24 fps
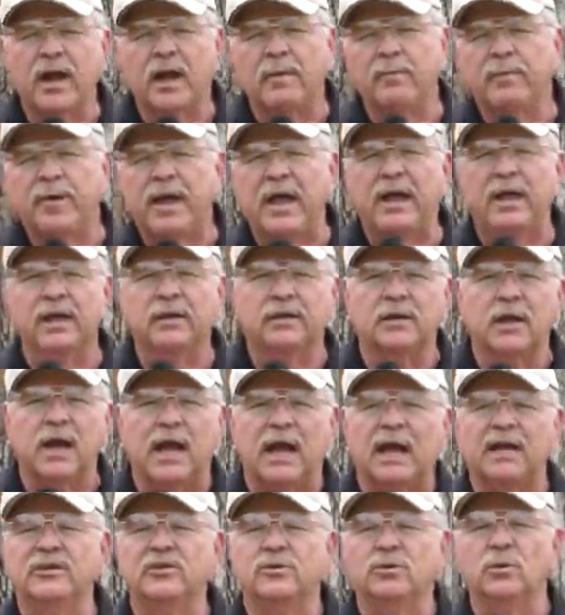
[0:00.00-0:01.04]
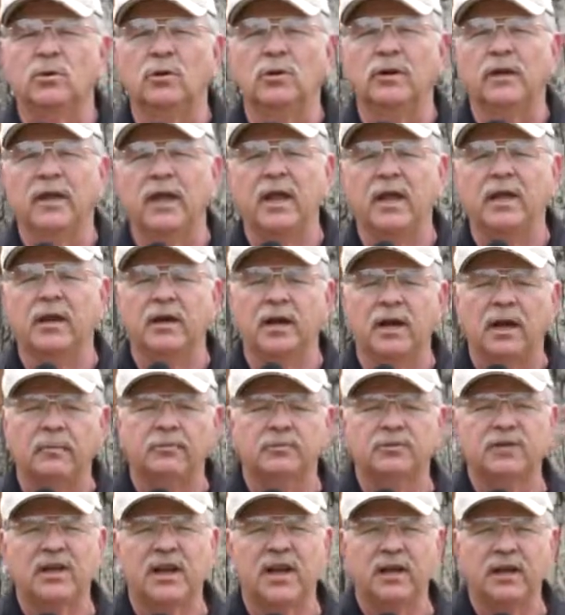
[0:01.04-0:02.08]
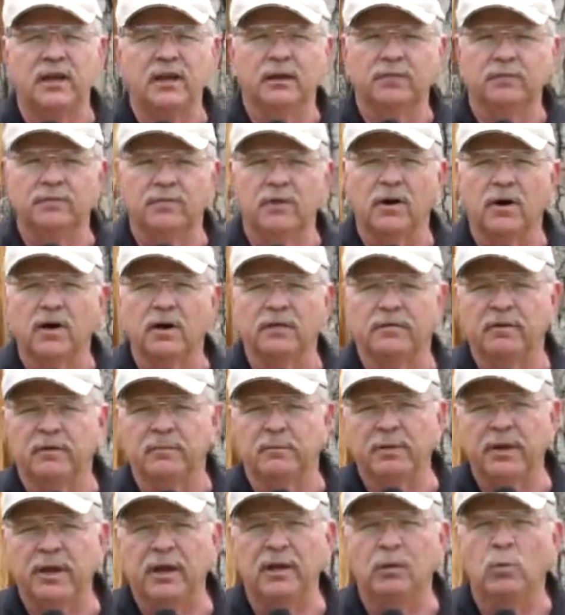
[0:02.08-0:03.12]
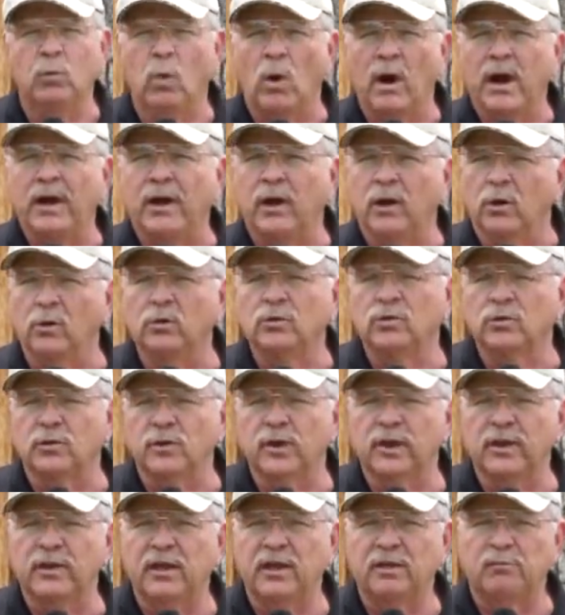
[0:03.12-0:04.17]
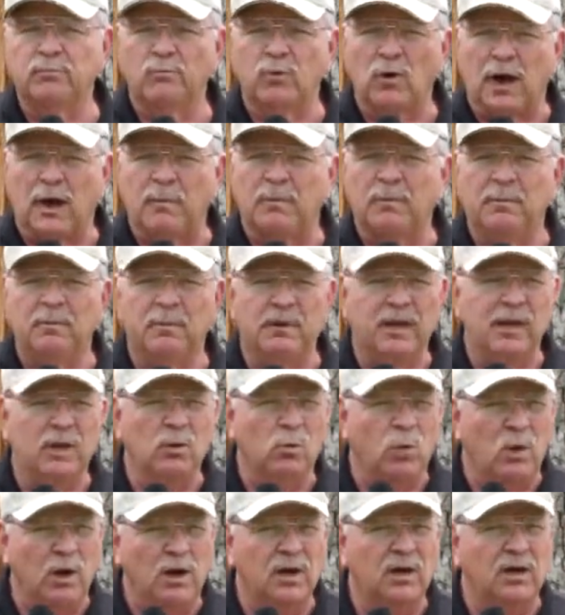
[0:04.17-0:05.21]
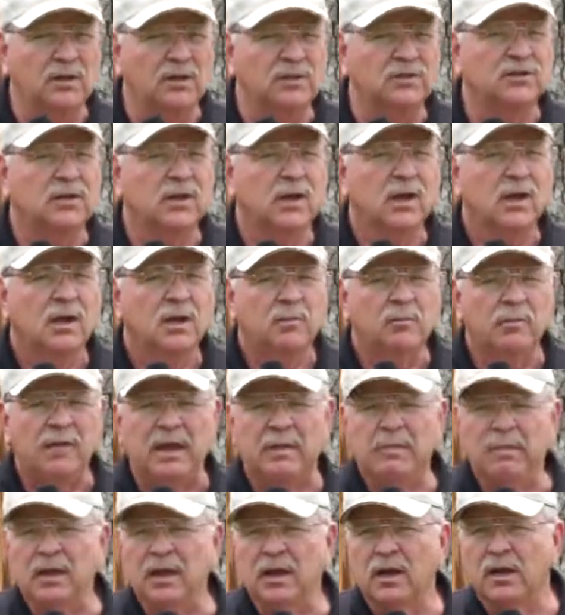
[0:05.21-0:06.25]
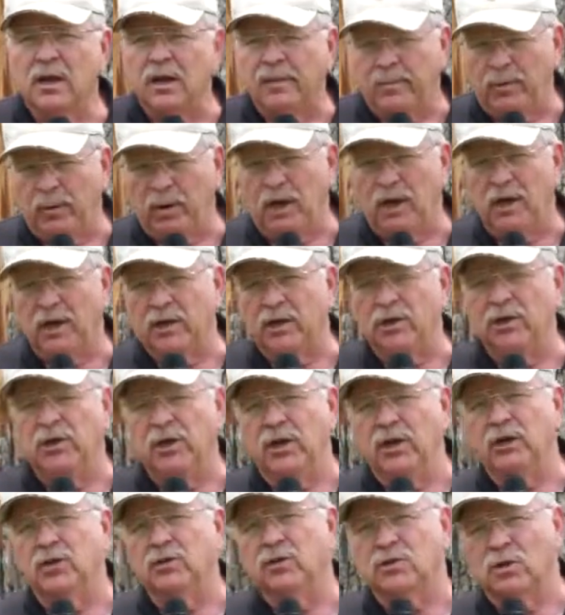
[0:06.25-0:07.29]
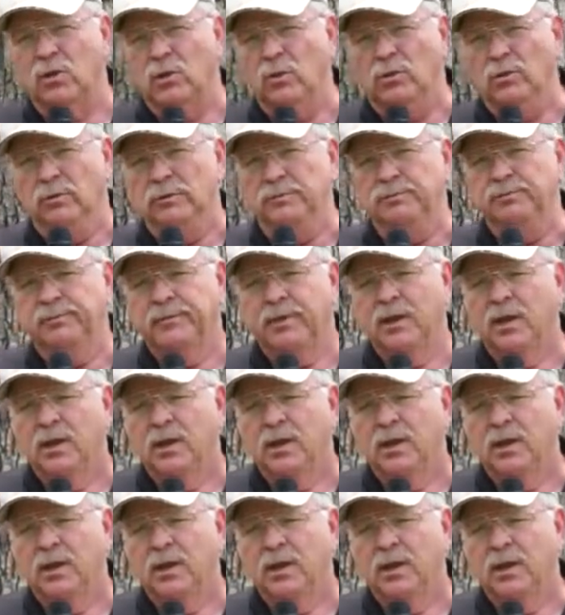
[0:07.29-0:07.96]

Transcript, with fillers: I'm back at the high school again and I'm standing in front of a big white oak tree that probably was maybe a couple of hundred years old.